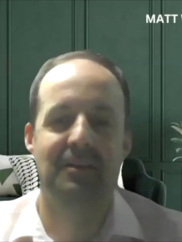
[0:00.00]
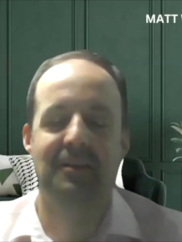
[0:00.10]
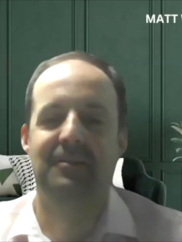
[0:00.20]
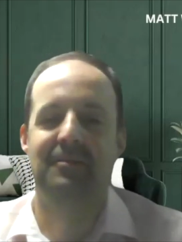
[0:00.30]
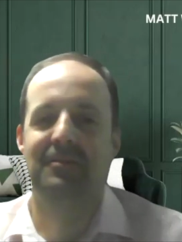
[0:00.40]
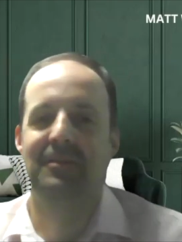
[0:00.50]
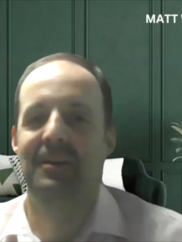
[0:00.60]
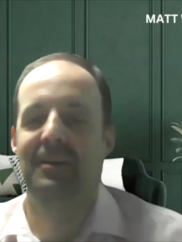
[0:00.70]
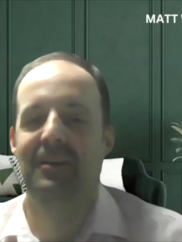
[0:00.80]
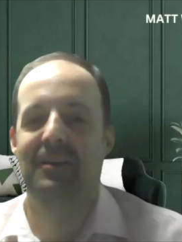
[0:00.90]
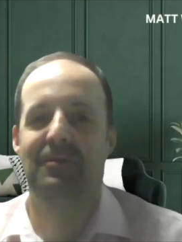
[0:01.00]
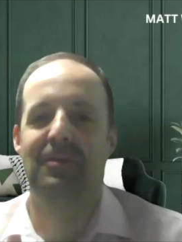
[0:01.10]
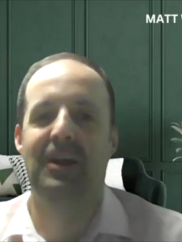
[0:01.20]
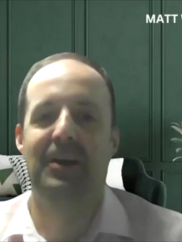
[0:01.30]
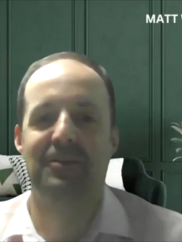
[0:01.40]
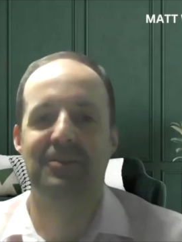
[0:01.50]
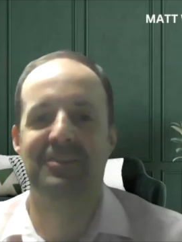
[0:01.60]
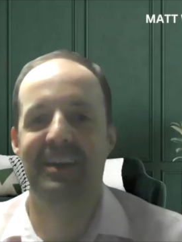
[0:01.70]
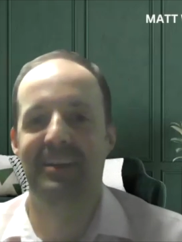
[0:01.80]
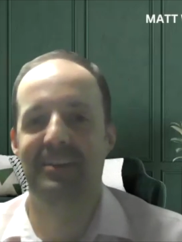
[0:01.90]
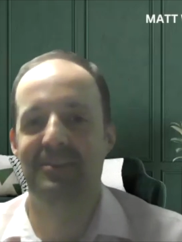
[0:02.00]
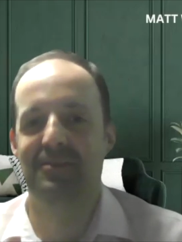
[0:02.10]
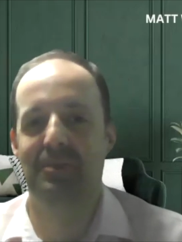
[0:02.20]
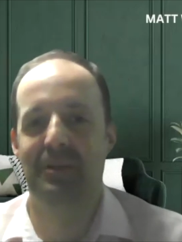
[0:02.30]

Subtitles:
and flyover states.